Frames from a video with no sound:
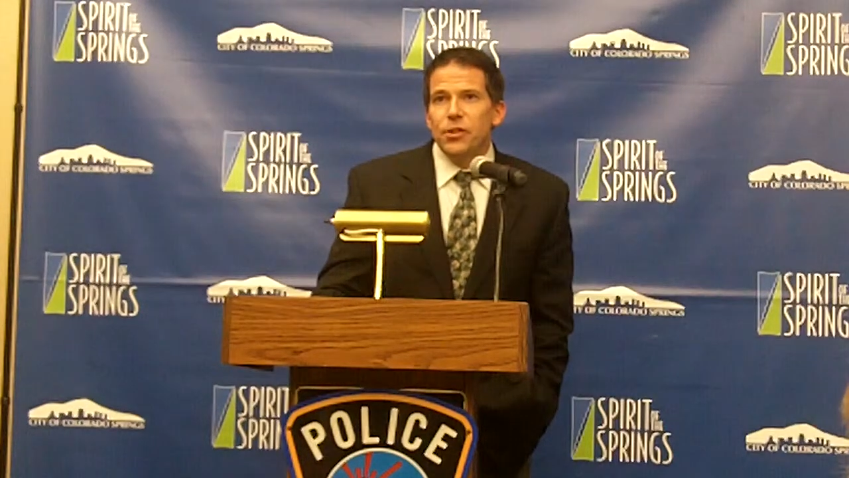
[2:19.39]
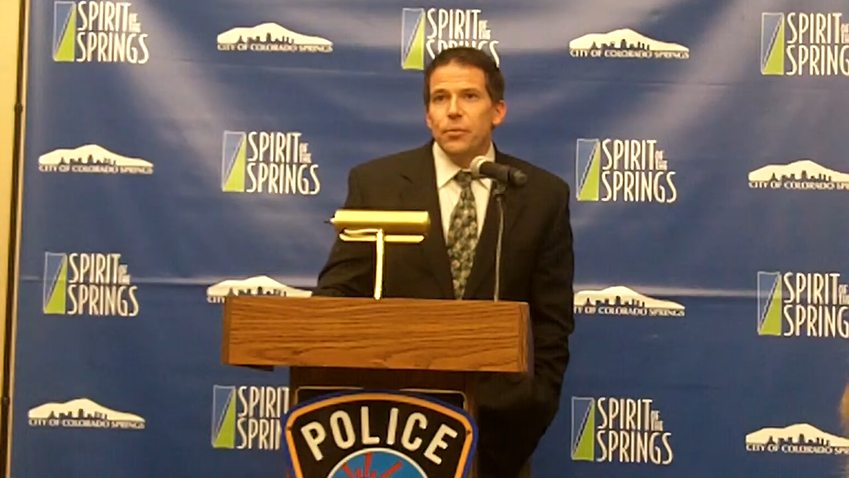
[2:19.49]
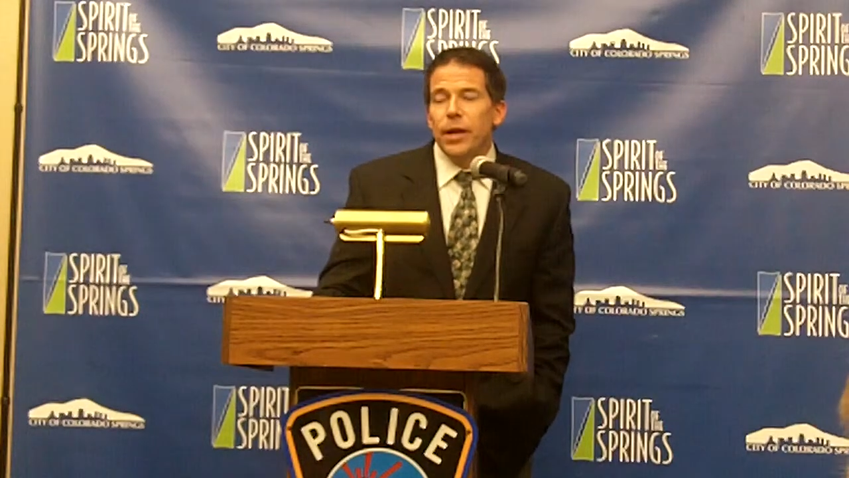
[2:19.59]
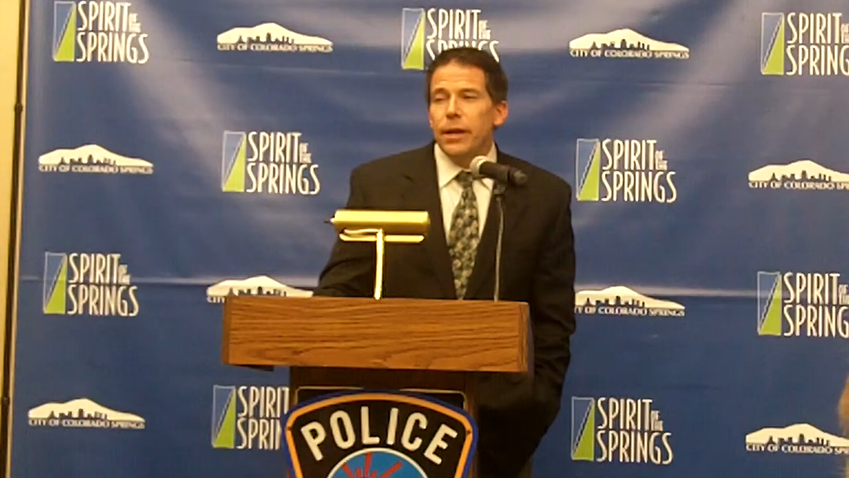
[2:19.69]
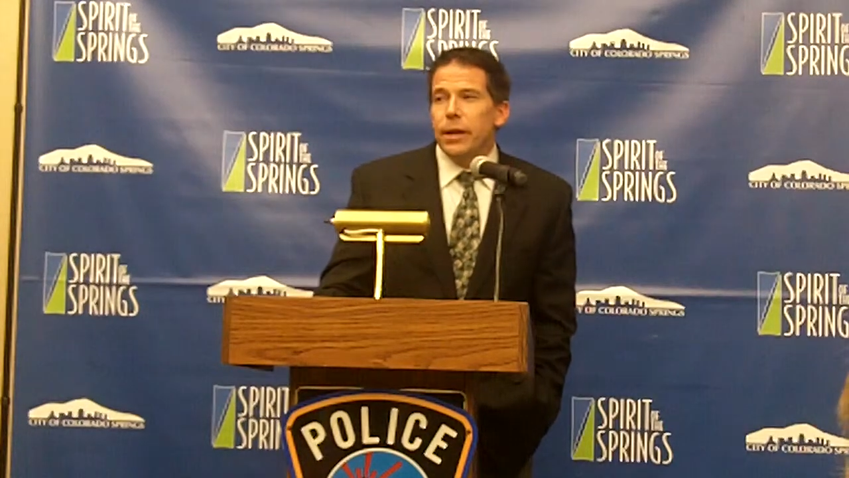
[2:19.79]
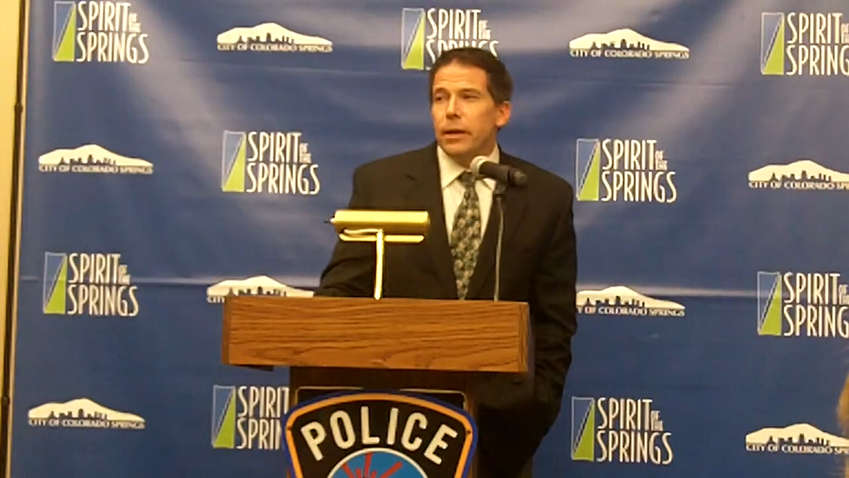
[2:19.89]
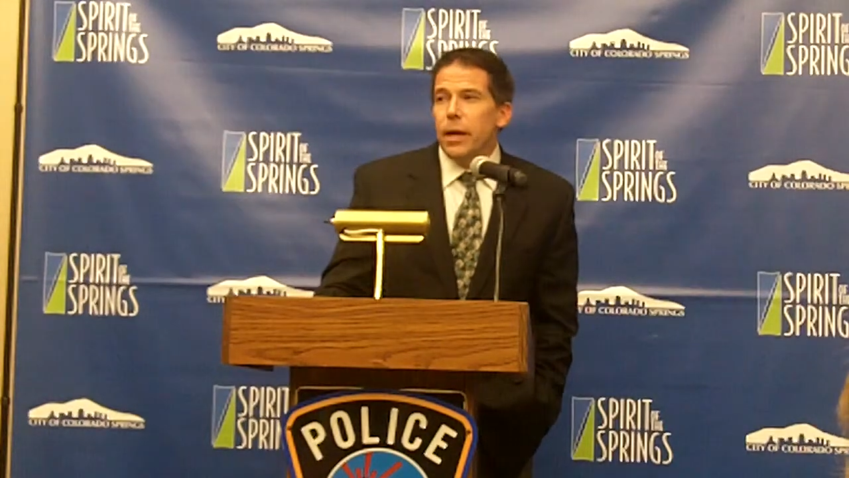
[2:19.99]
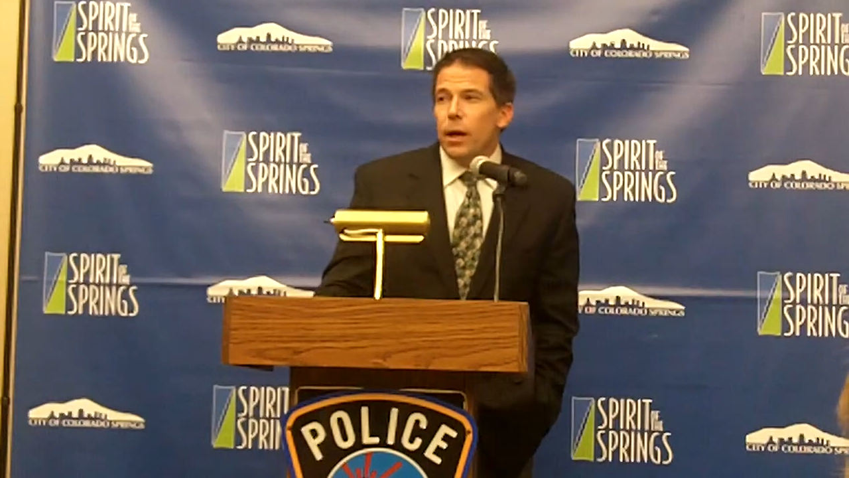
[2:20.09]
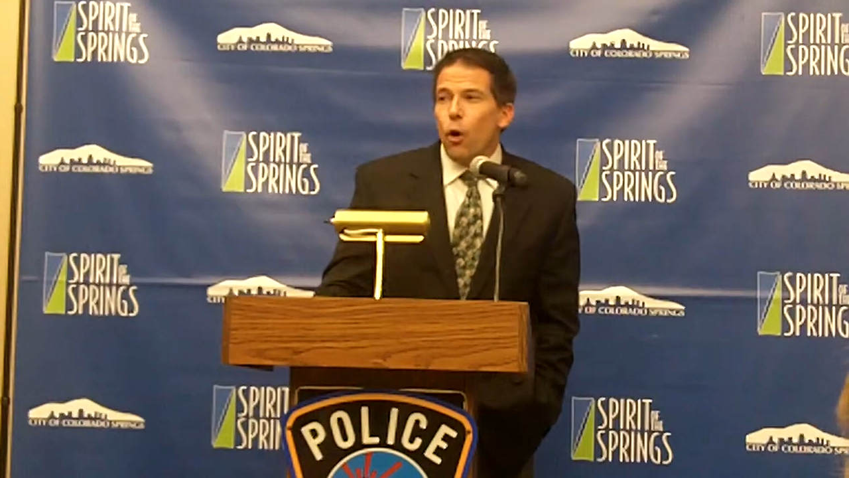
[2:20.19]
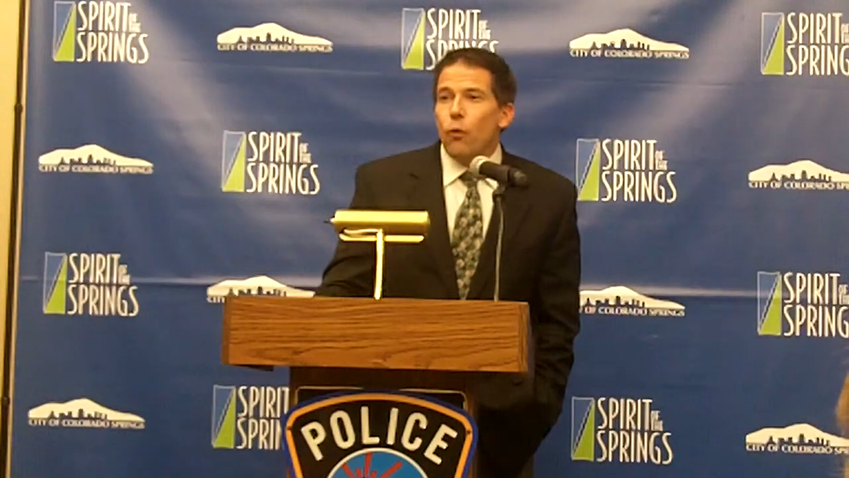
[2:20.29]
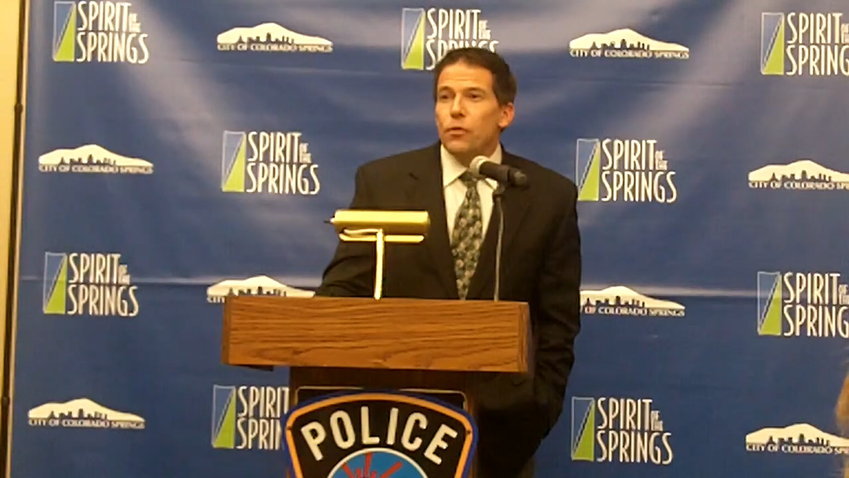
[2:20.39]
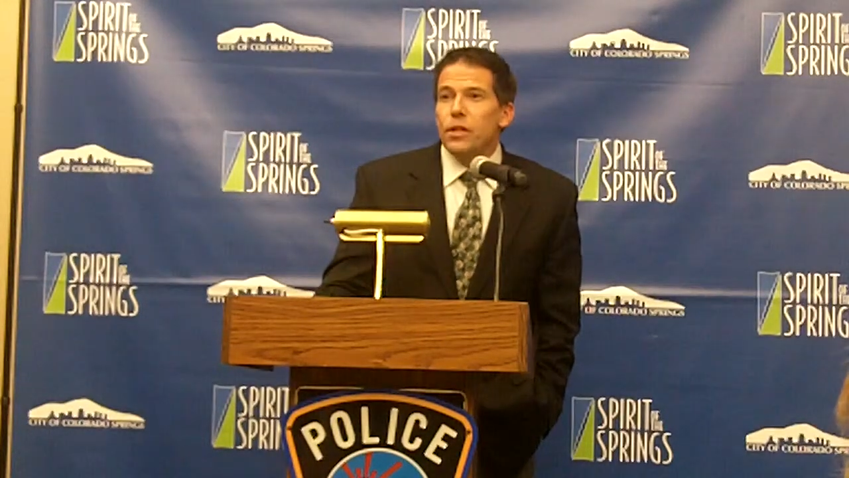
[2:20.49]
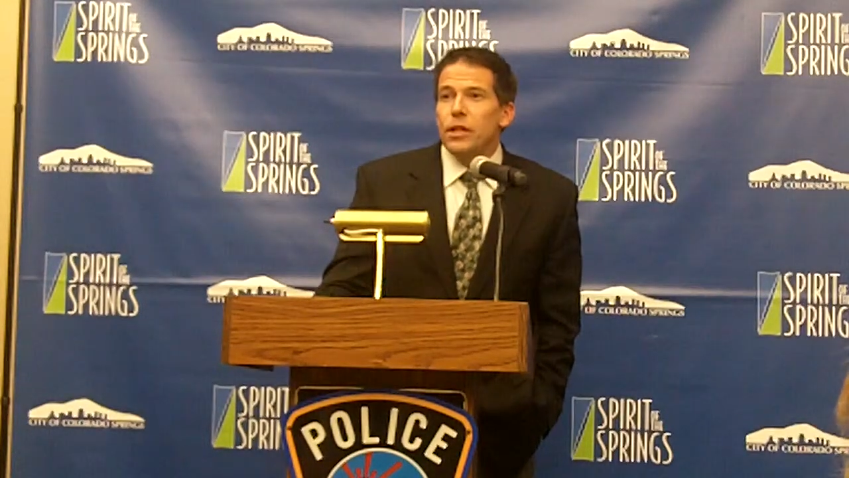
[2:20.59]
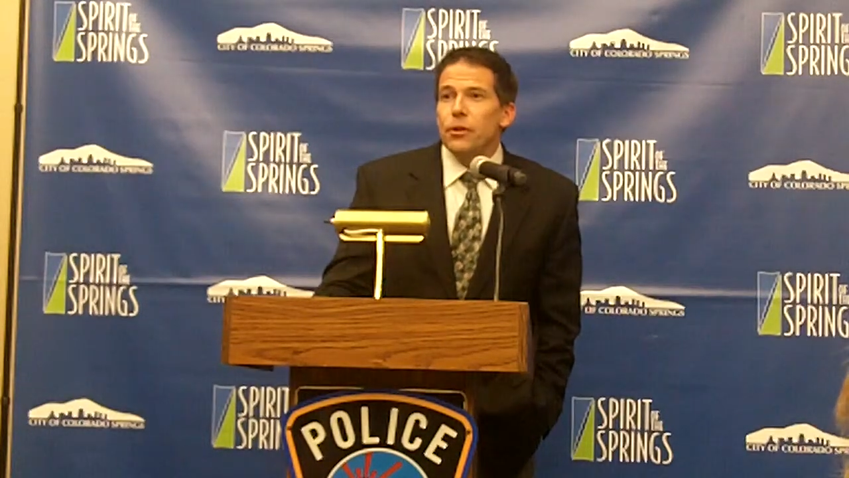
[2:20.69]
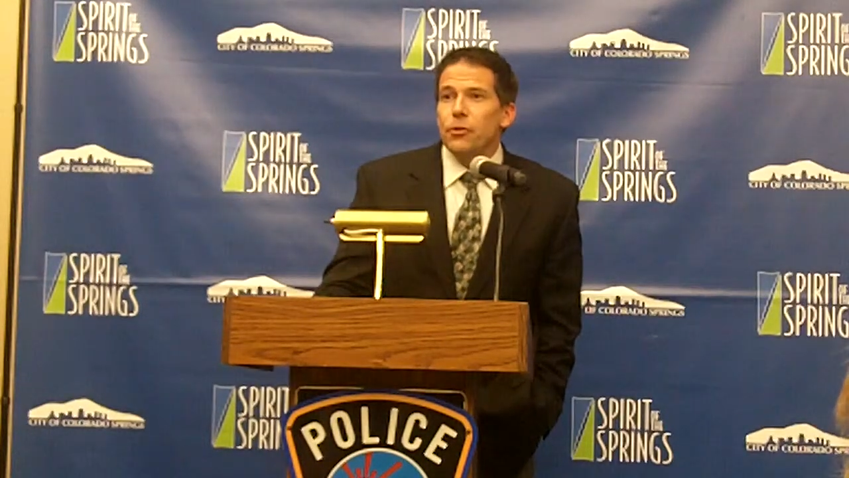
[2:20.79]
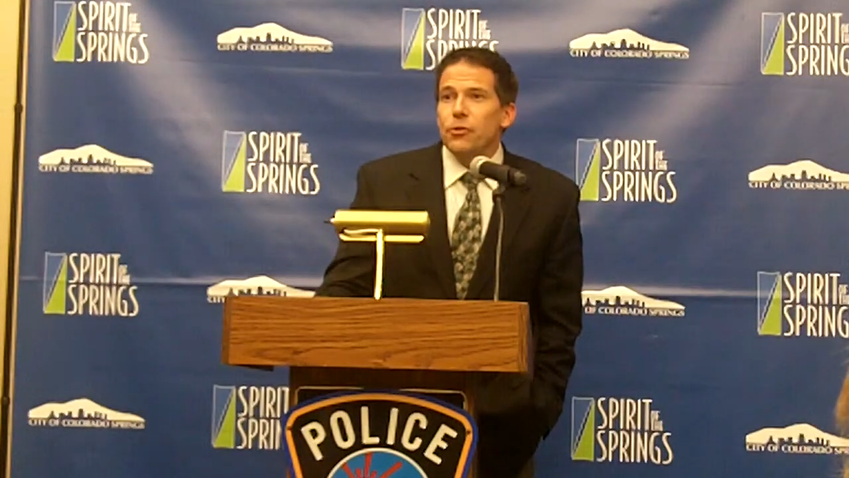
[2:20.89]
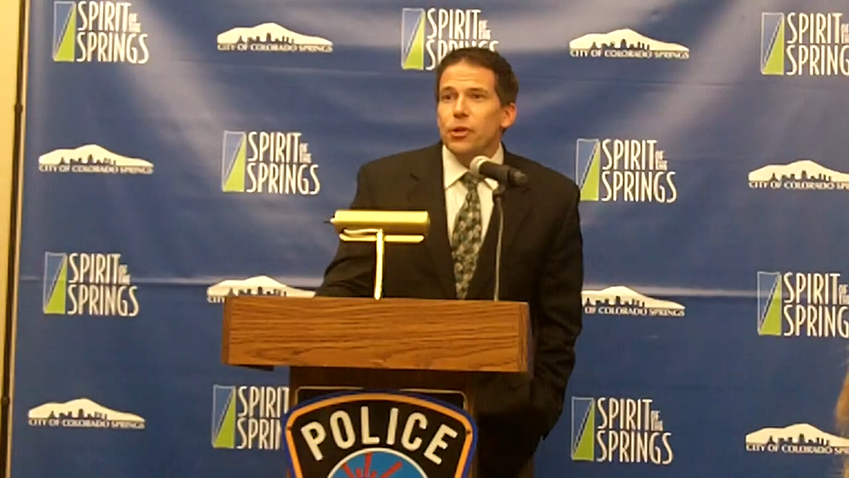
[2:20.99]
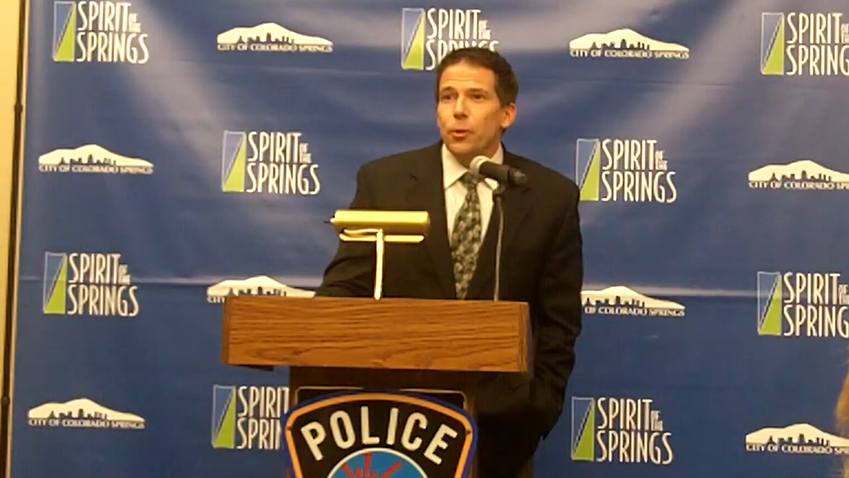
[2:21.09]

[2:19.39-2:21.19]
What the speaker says: has been in over the years,